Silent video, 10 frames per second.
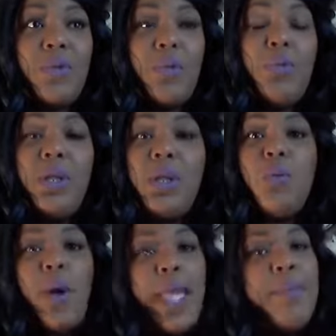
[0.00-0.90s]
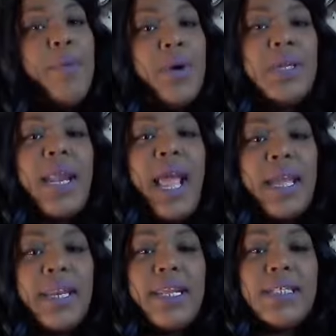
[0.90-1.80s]
really way more than I
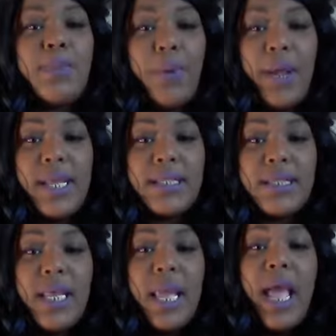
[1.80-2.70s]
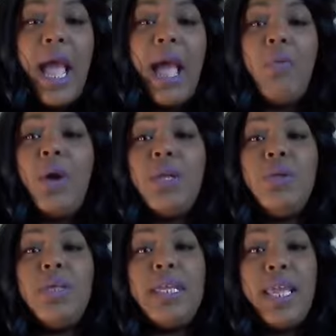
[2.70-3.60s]
can express. I want
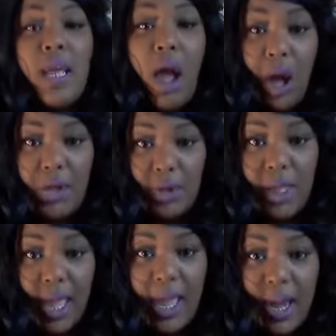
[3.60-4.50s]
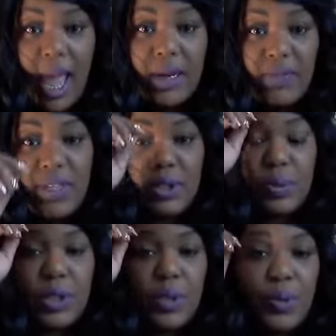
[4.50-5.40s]
you to get all you can out of this
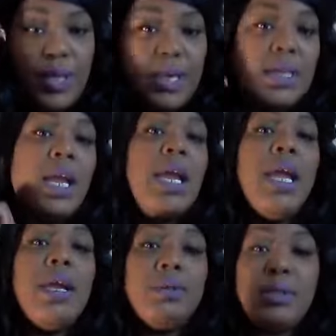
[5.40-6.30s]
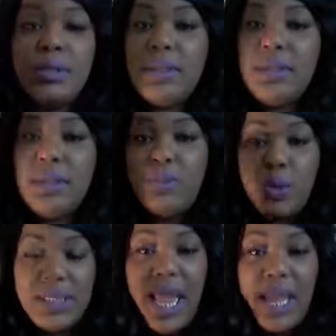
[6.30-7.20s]
retreat.
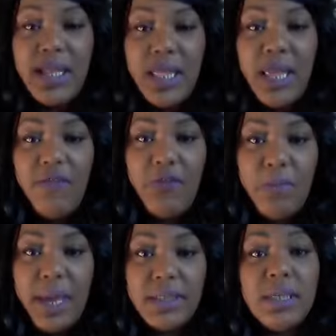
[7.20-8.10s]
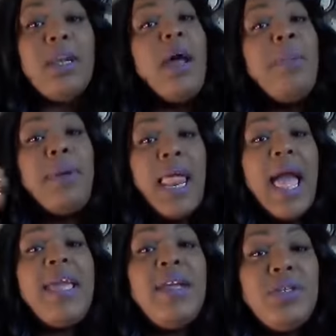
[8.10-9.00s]
Retain the information,
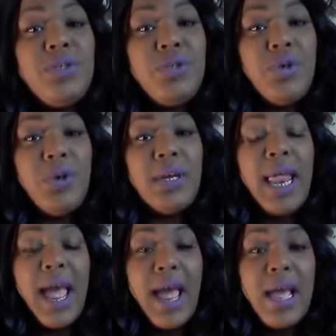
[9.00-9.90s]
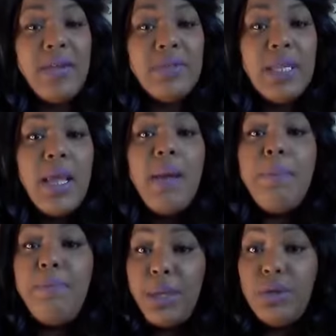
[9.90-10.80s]
apply it to your lives,
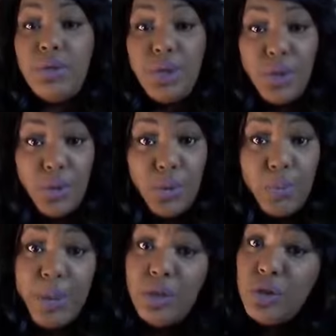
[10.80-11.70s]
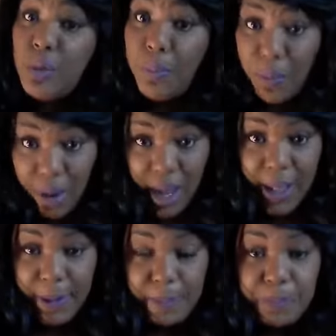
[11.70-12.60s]
build you, build your
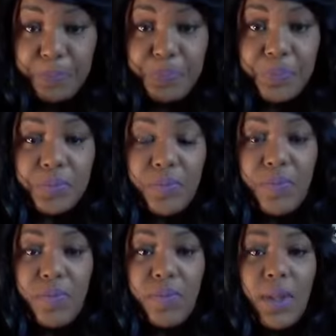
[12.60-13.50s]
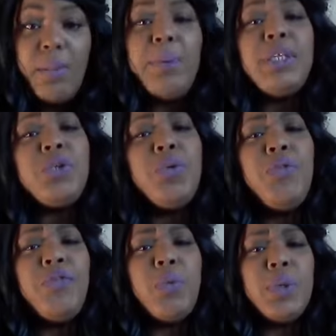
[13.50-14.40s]
brand, be
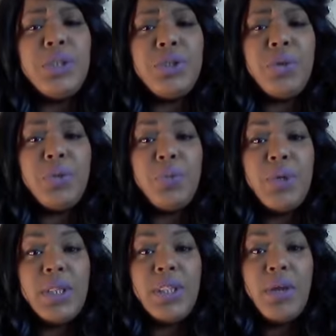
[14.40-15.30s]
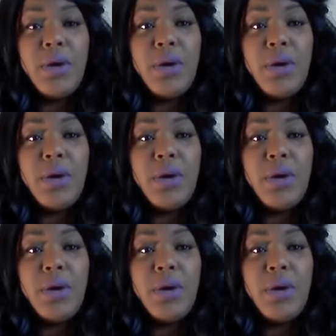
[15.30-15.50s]
truthful with your limits